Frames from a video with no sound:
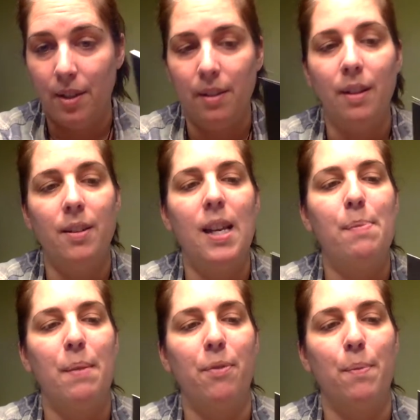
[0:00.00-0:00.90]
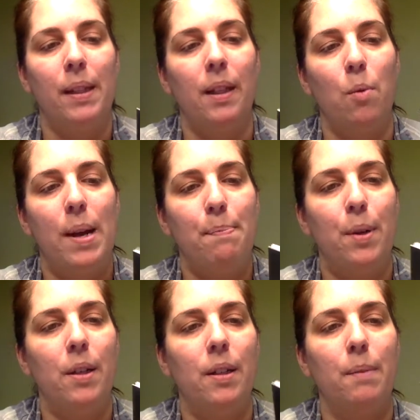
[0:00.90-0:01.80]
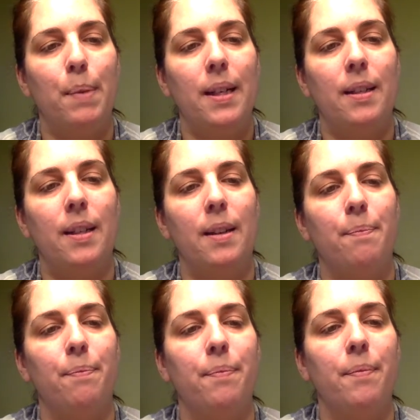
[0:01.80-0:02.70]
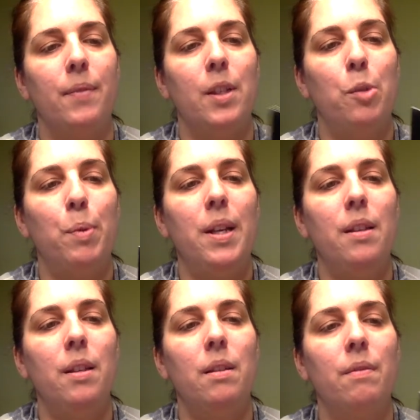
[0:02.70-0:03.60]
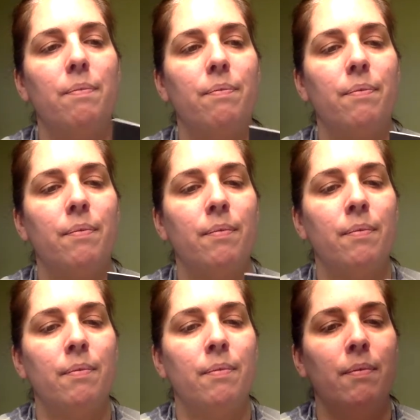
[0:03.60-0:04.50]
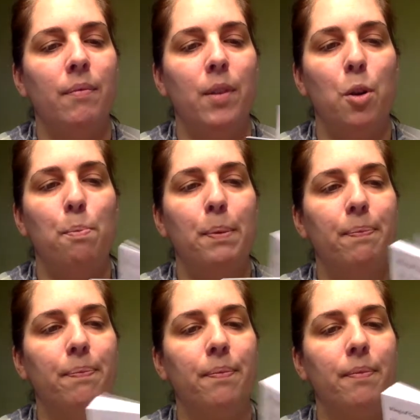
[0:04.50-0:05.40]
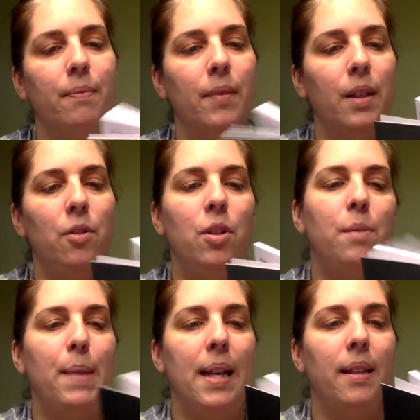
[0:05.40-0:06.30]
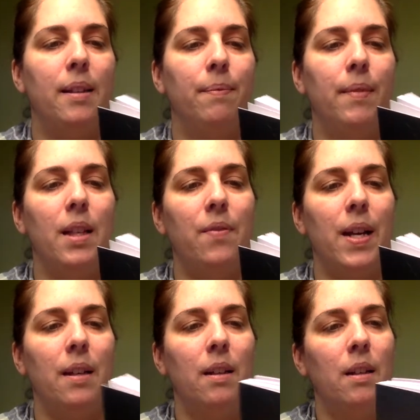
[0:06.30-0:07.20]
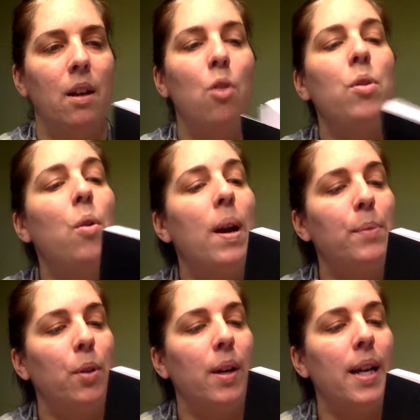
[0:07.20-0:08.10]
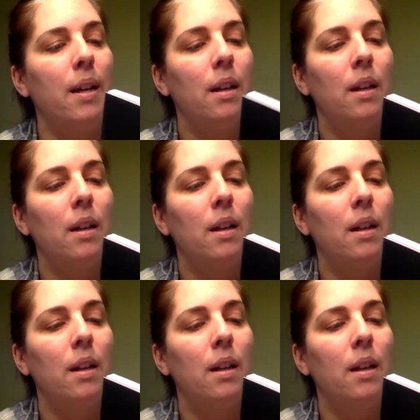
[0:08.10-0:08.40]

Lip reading: A step up from a little white book, but spreads? Nope. Just meanings. That's fine. Oh, no, I'm sorry.